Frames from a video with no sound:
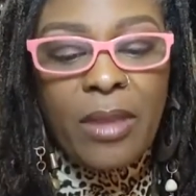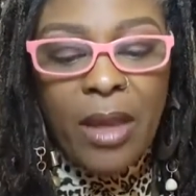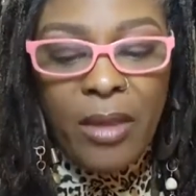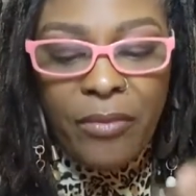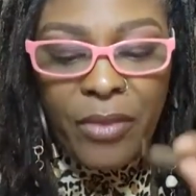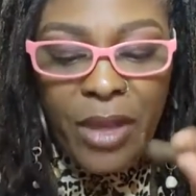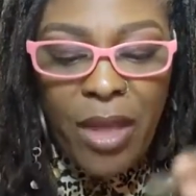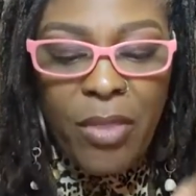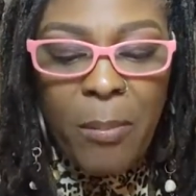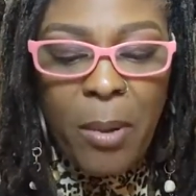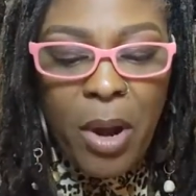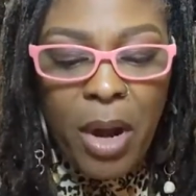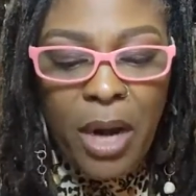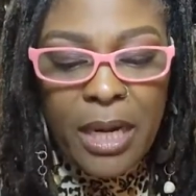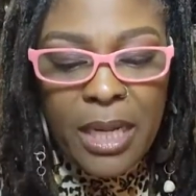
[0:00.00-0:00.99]
the other
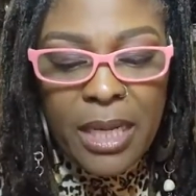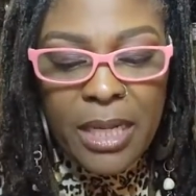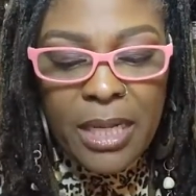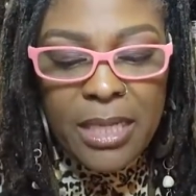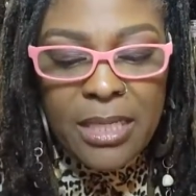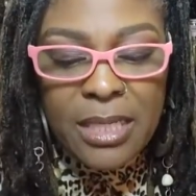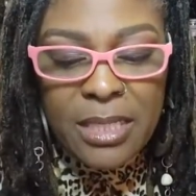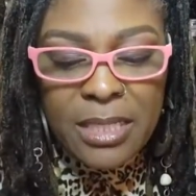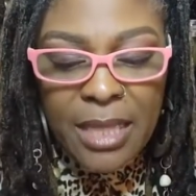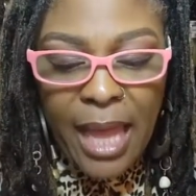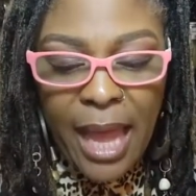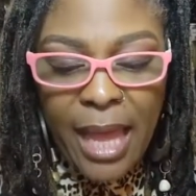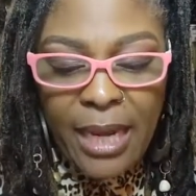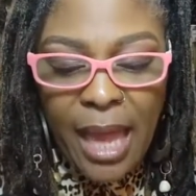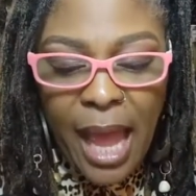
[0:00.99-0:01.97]
part is is
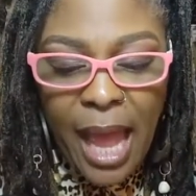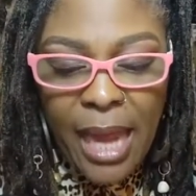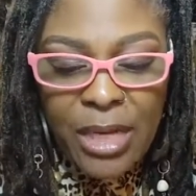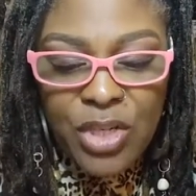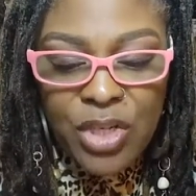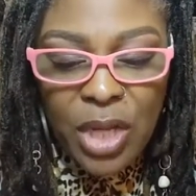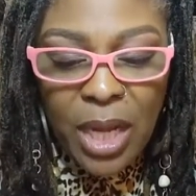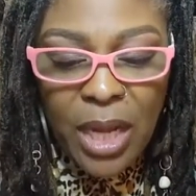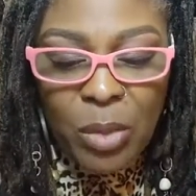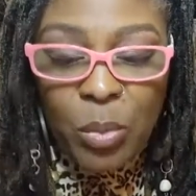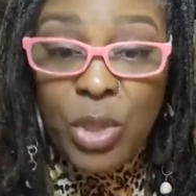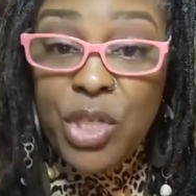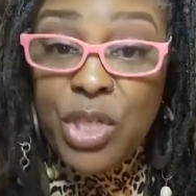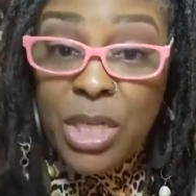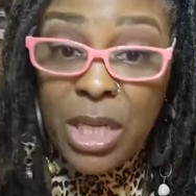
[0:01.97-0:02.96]
that john
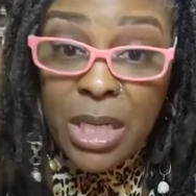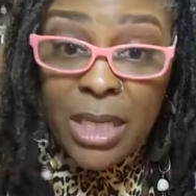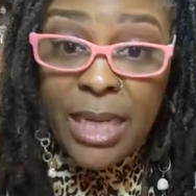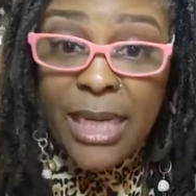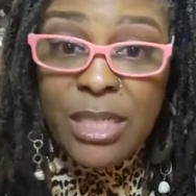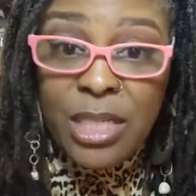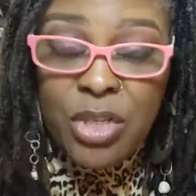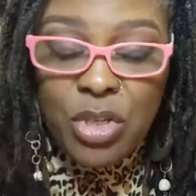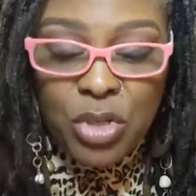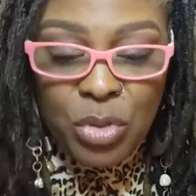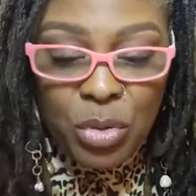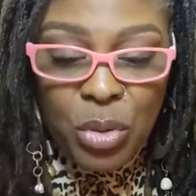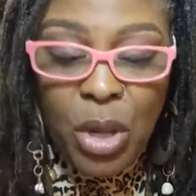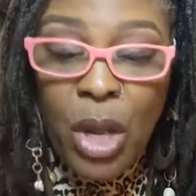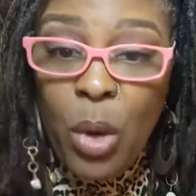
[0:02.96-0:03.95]
which is connected
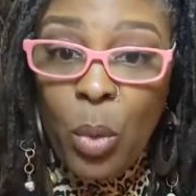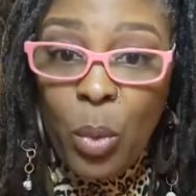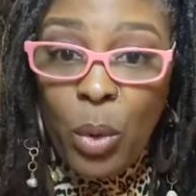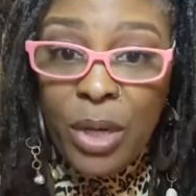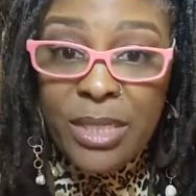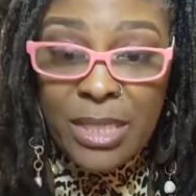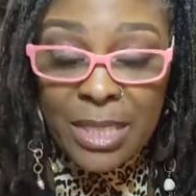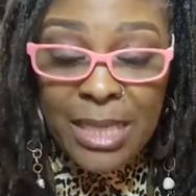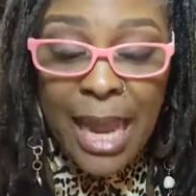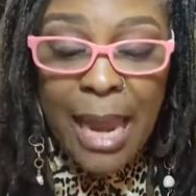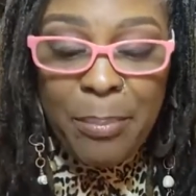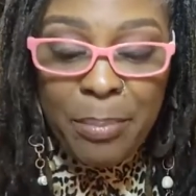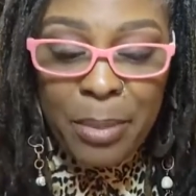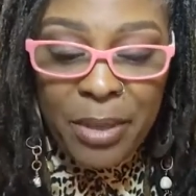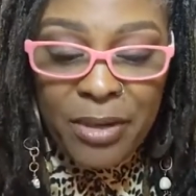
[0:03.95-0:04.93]
to or is a
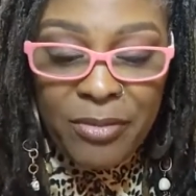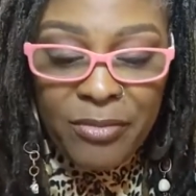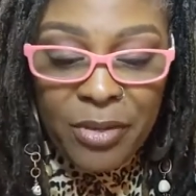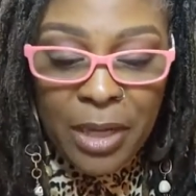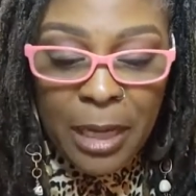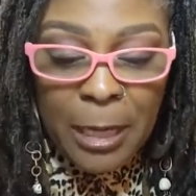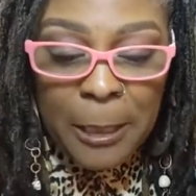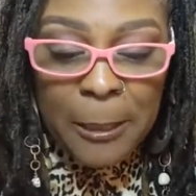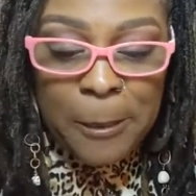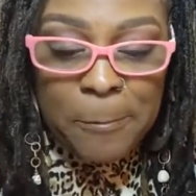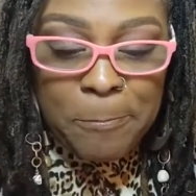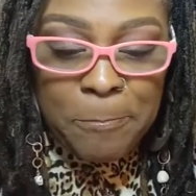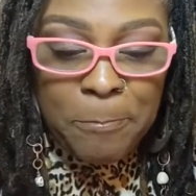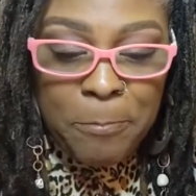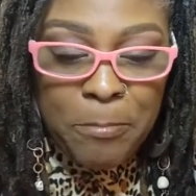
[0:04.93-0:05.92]
type of
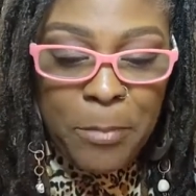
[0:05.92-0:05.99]
um,